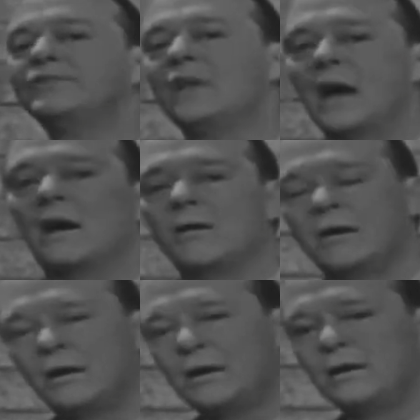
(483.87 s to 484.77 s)
now
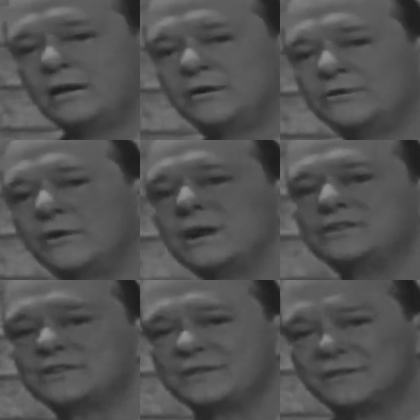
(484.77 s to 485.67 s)
to
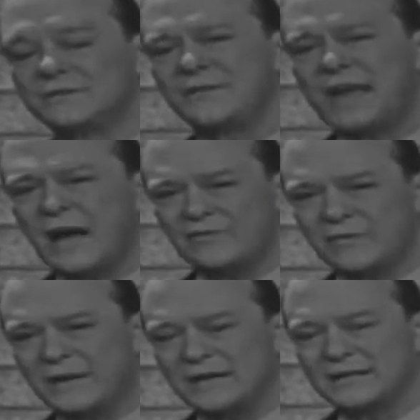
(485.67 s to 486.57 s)
trace the
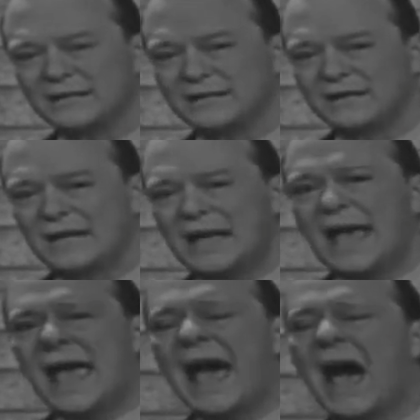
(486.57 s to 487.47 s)
alphabet.
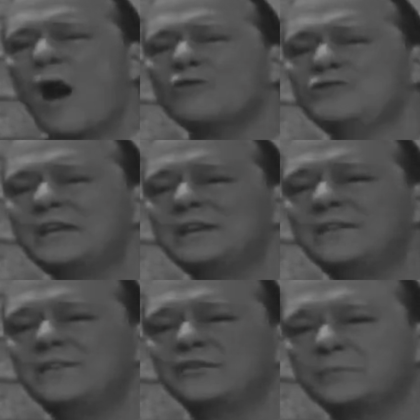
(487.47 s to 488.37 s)
How
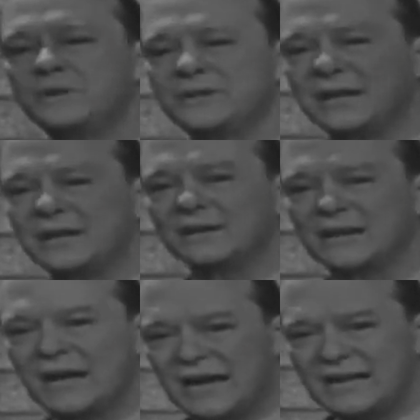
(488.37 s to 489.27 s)
did this particular
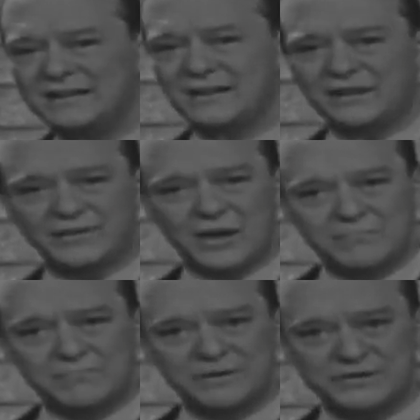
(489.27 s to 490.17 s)
kind of
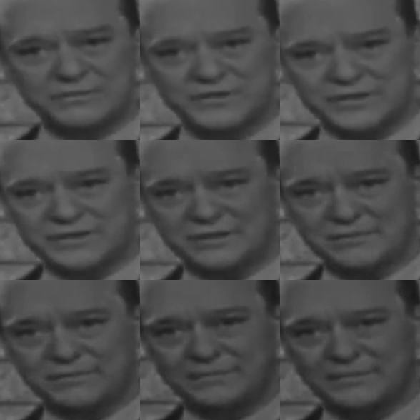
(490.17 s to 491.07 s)
cumbersome system
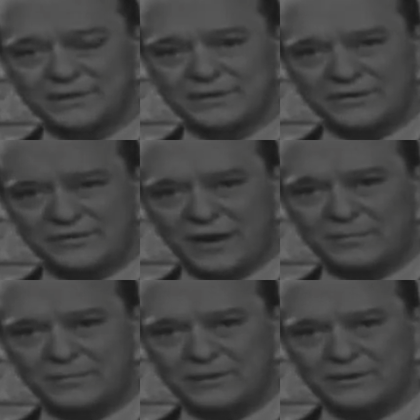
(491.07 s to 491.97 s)

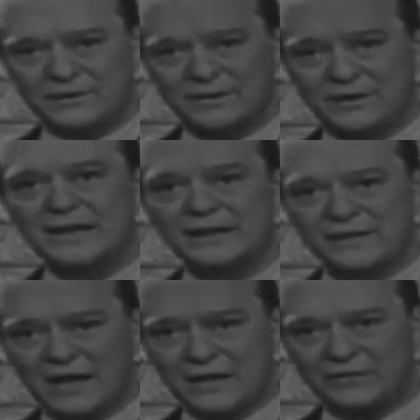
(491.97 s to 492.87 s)
develop into
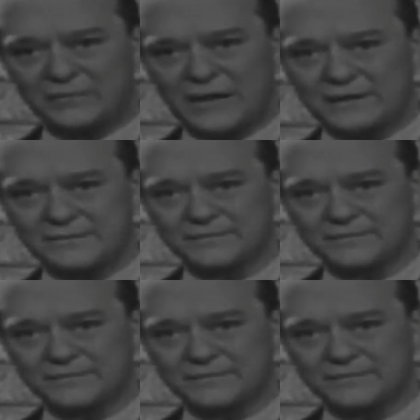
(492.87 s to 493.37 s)
the alphabet?